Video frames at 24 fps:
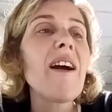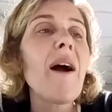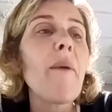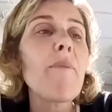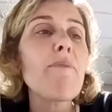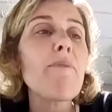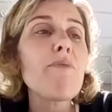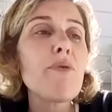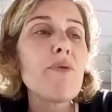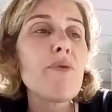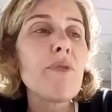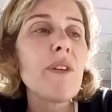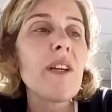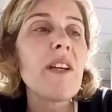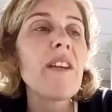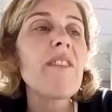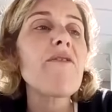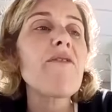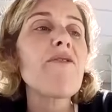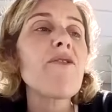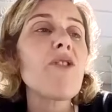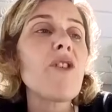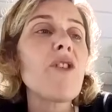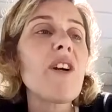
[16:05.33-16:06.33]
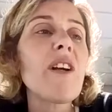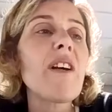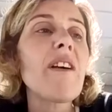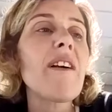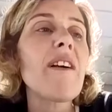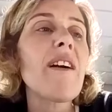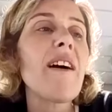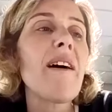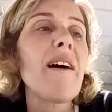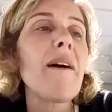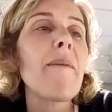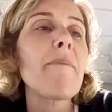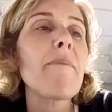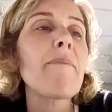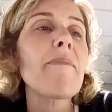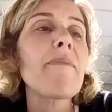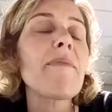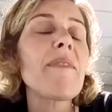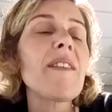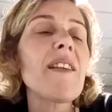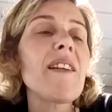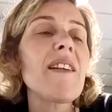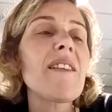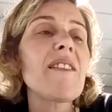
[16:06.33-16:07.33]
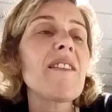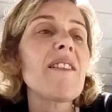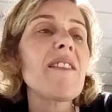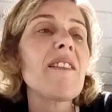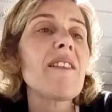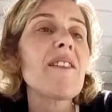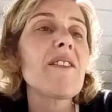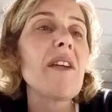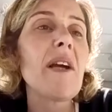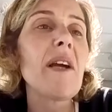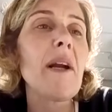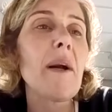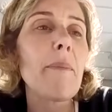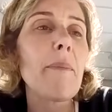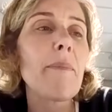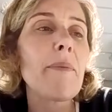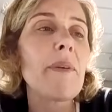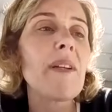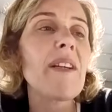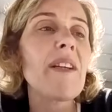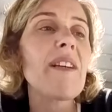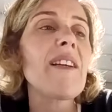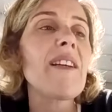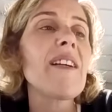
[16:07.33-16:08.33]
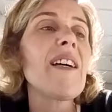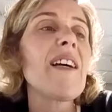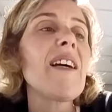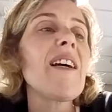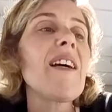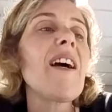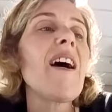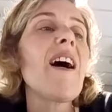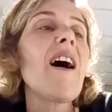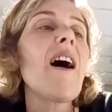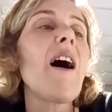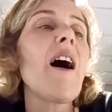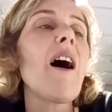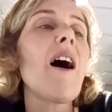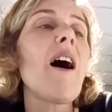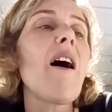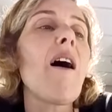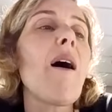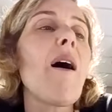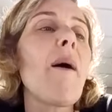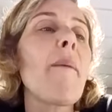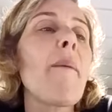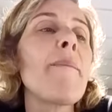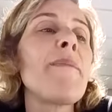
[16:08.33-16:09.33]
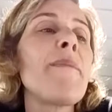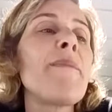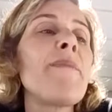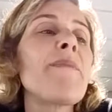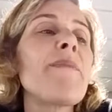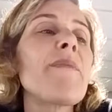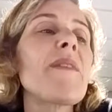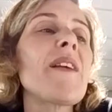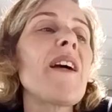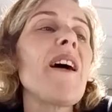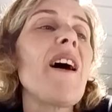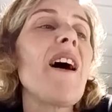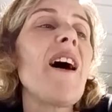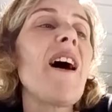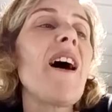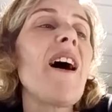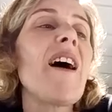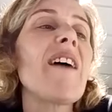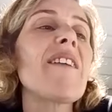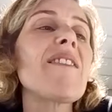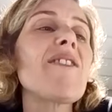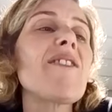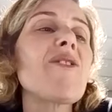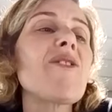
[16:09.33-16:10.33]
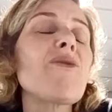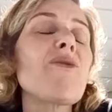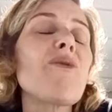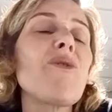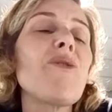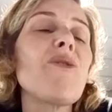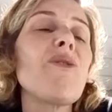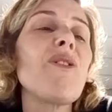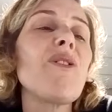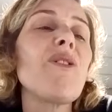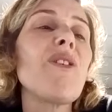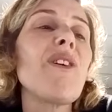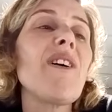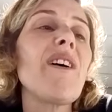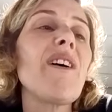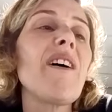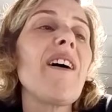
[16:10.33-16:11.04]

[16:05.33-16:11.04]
I'm praying for it and to interpret. I'm grateful.